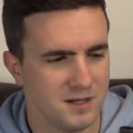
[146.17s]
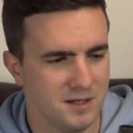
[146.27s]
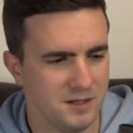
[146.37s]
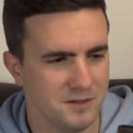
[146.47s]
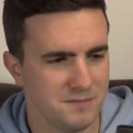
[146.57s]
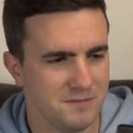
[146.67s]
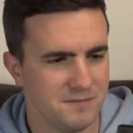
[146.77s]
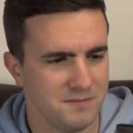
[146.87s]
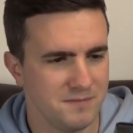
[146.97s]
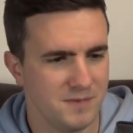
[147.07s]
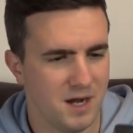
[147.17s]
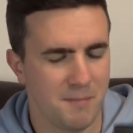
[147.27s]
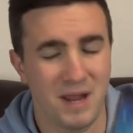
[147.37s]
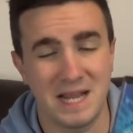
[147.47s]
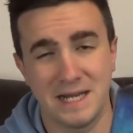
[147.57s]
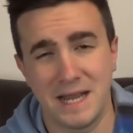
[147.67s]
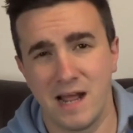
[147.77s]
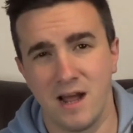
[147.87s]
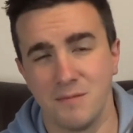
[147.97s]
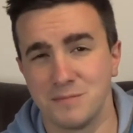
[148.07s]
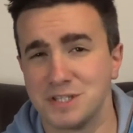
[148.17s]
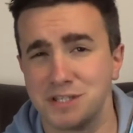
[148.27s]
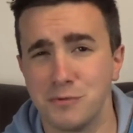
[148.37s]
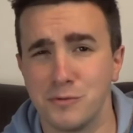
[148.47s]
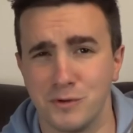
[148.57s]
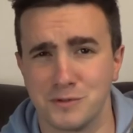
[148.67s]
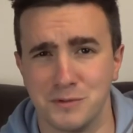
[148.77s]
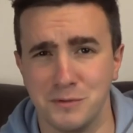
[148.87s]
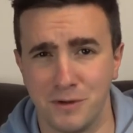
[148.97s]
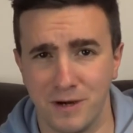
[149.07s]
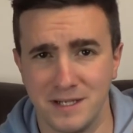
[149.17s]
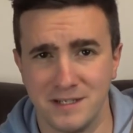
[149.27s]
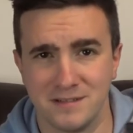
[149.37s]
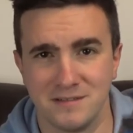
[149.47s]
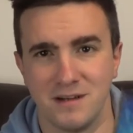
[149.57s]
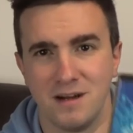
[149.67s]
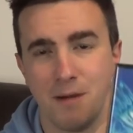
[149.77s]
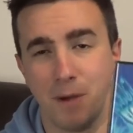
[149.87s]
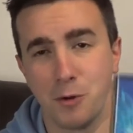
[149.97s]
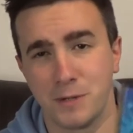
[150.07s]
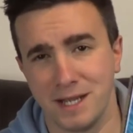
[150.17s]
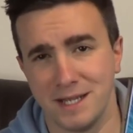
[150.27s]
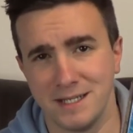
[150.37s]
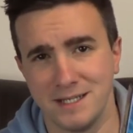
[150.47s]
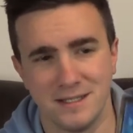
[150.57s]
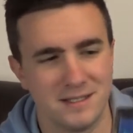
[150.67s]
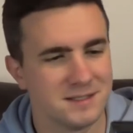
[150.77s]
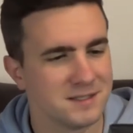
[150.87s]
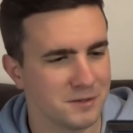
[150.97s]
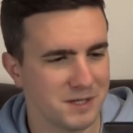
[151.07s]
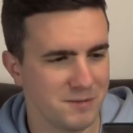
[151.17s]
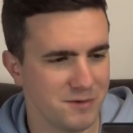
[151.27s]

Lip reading: I play it now, I'm still not too great, I'm okay, don't get me